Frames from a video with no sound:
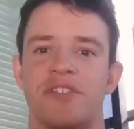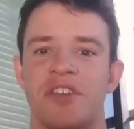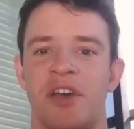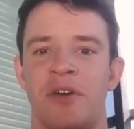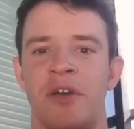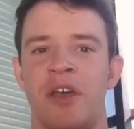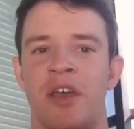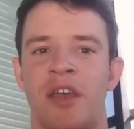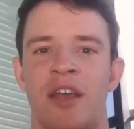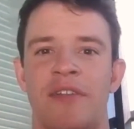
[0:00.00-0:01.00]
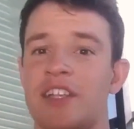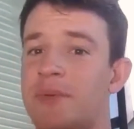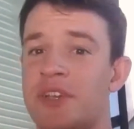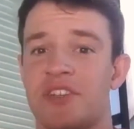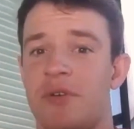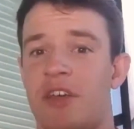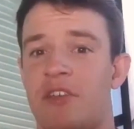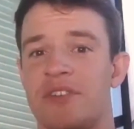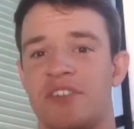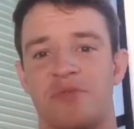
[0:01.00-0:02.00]
So that's basically how the
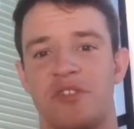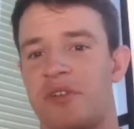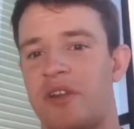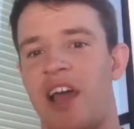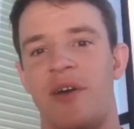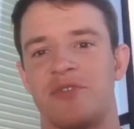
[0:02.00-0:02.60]
business works right now.